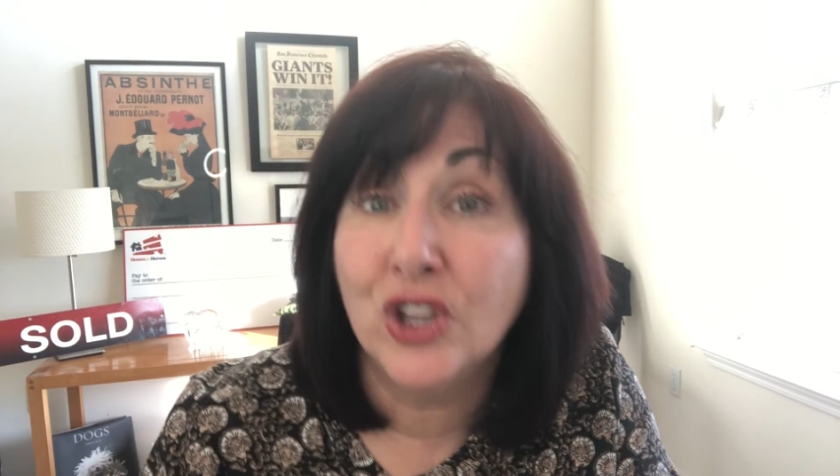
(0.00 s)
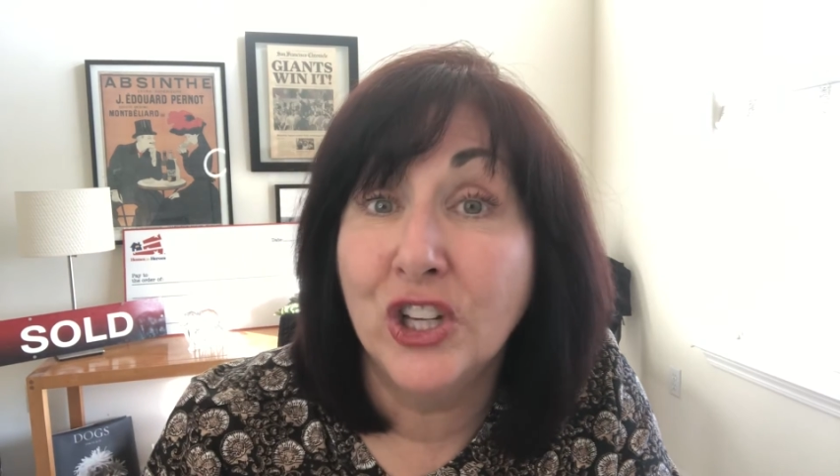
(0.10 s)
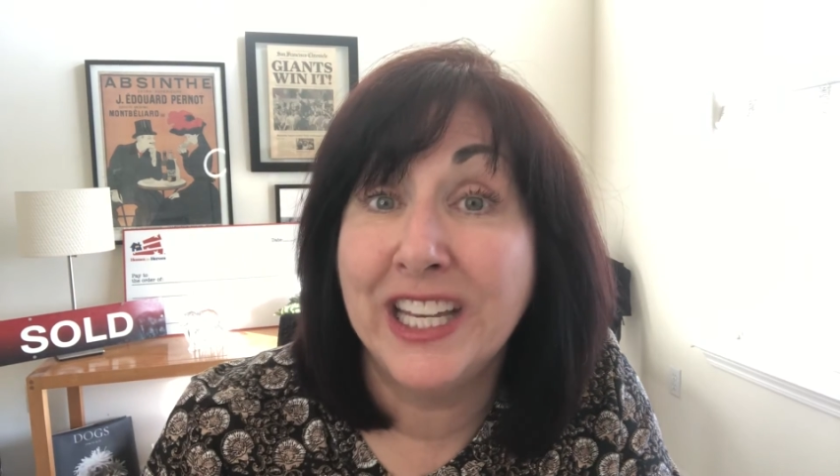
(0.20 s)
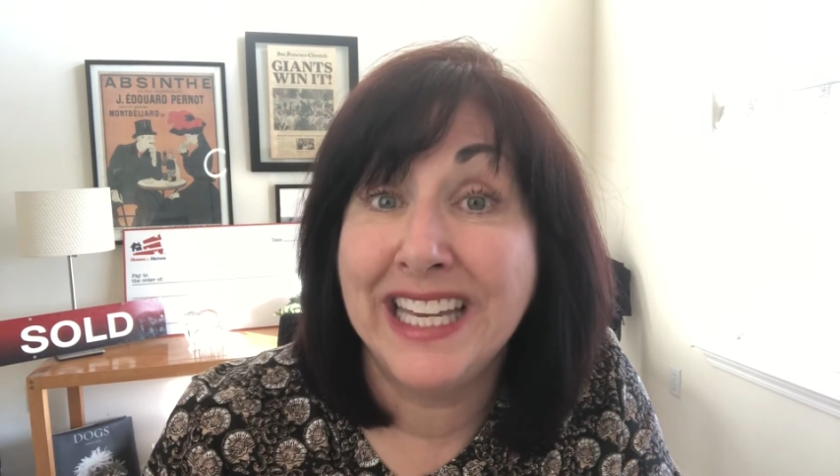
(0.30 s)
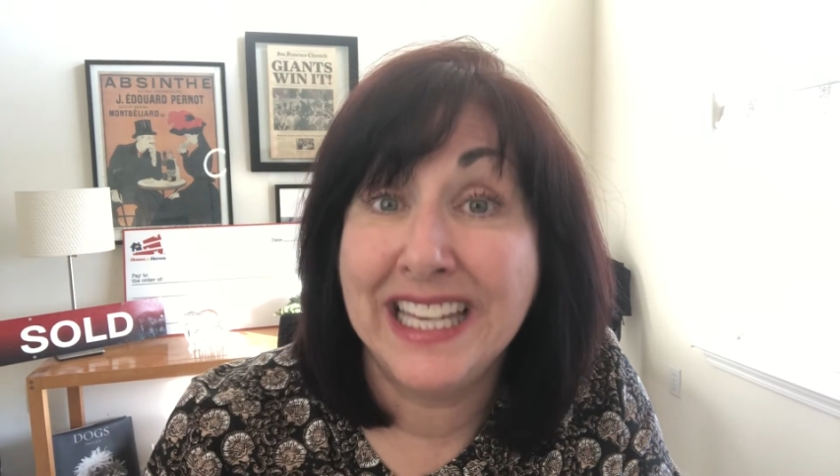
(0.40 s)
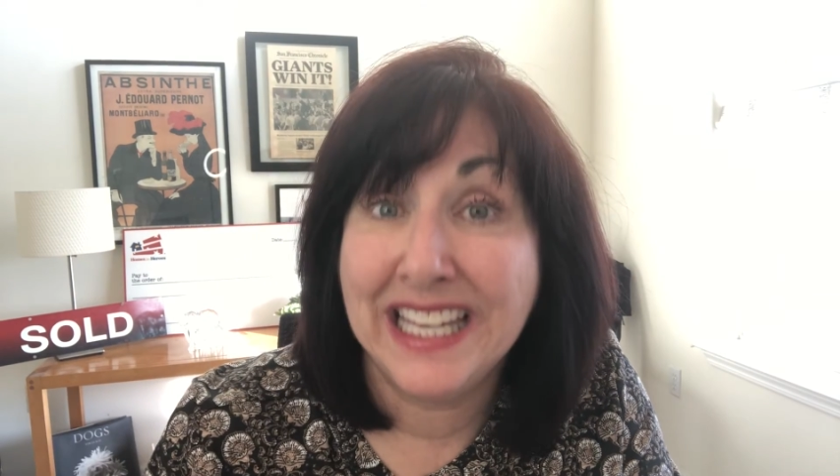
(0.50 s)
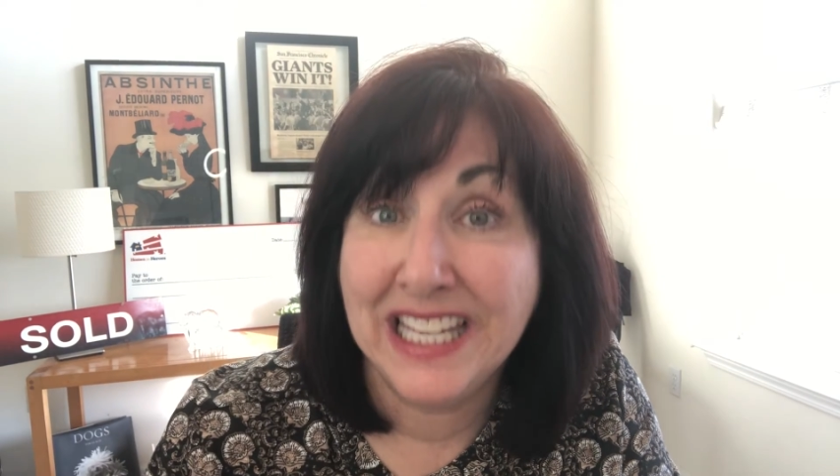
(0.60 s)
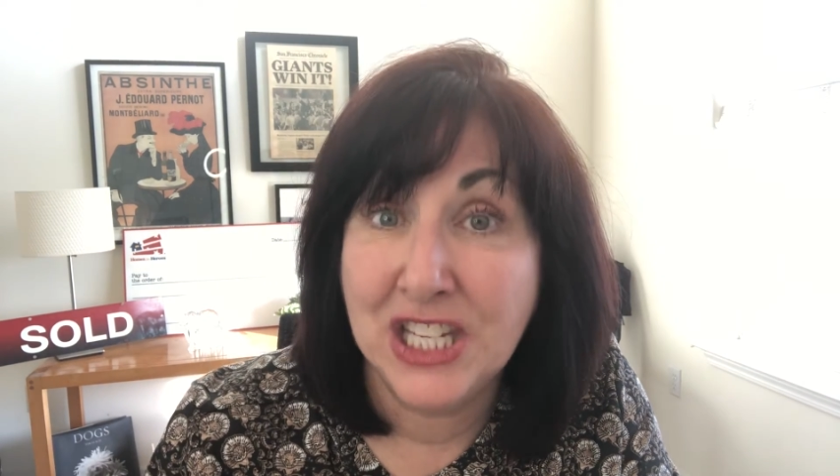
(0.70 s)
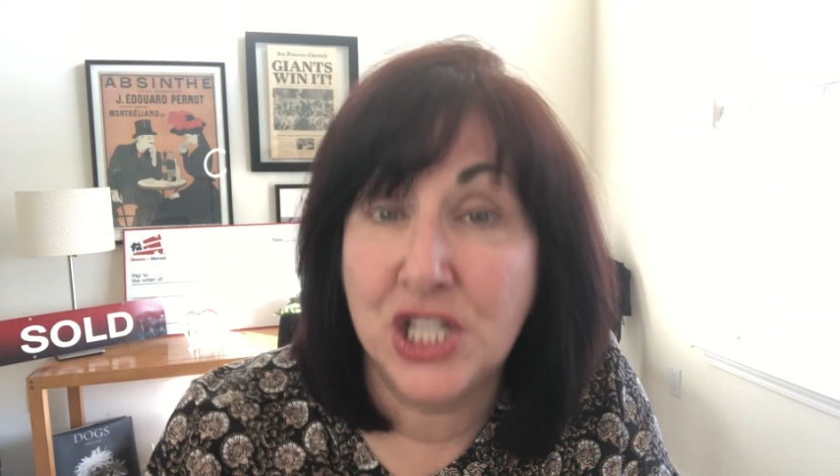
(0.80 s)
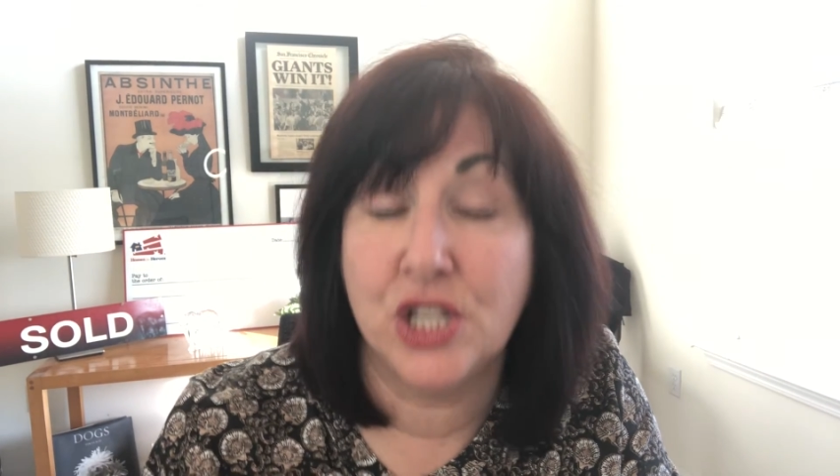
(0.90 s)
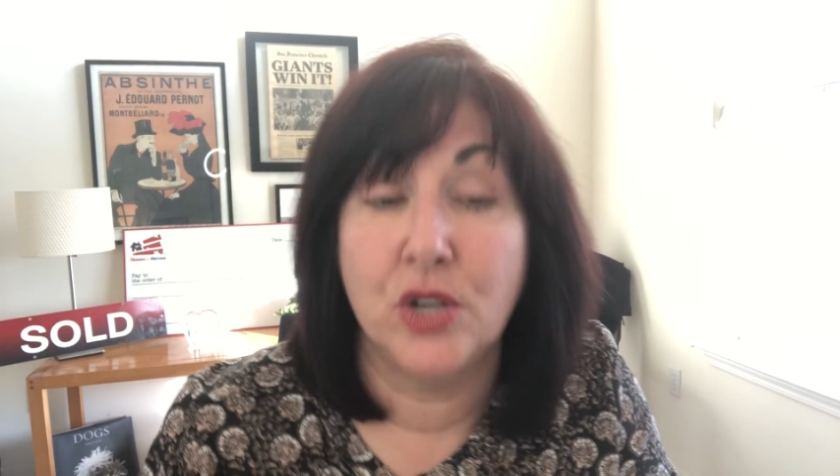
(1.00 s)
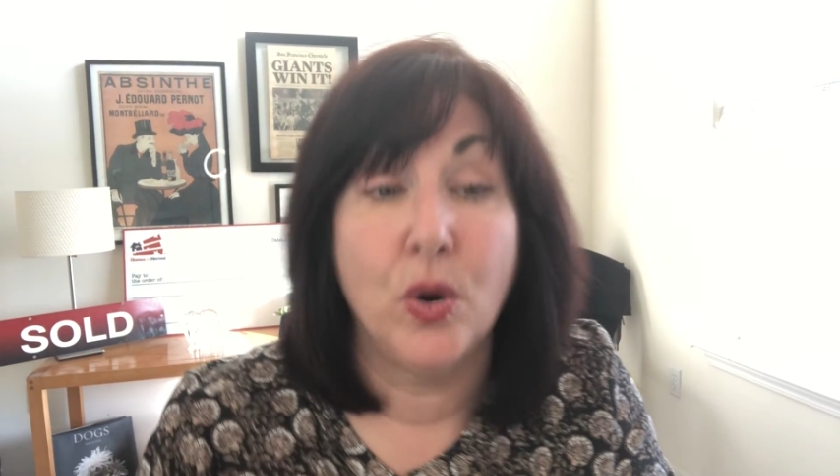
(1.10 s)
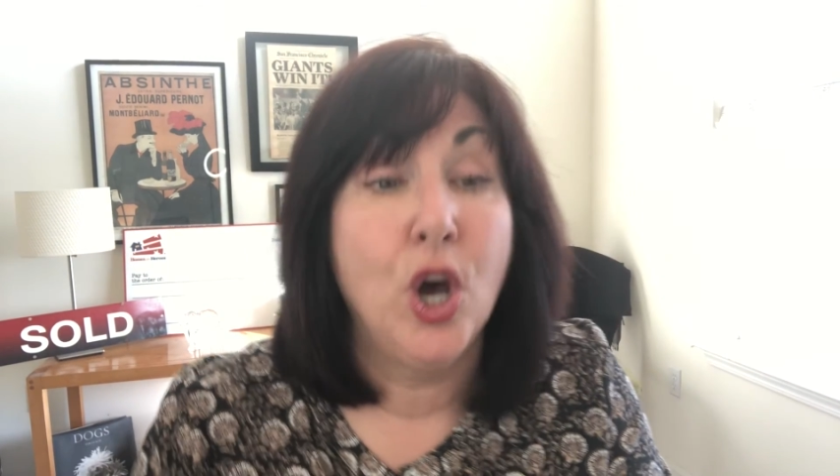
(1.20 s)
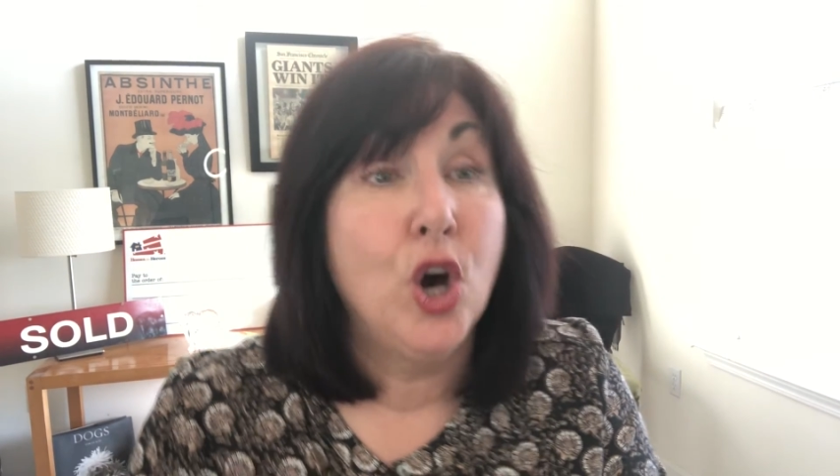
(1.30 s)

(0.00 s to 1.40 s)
looking into.